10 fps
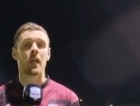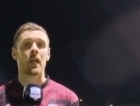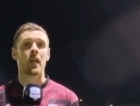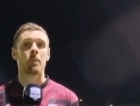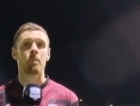
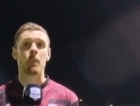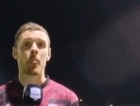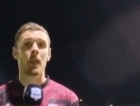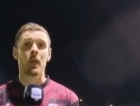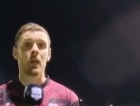Um,
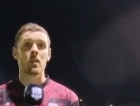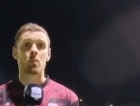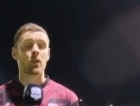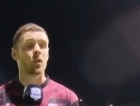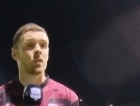so
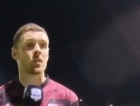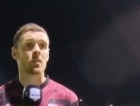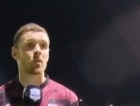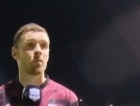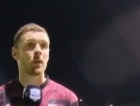we know that this is
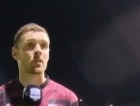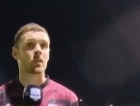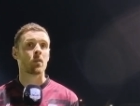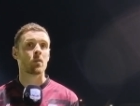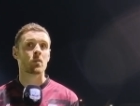a tough place to
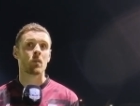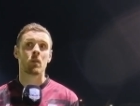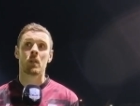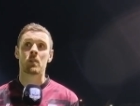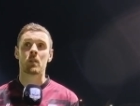go. So
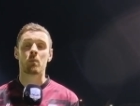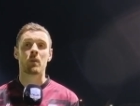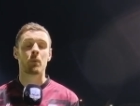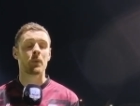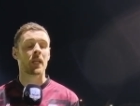listen, we
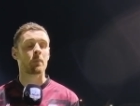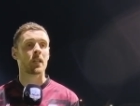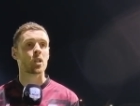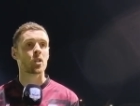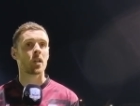we kept
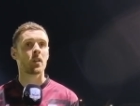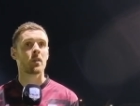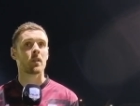clean sheet.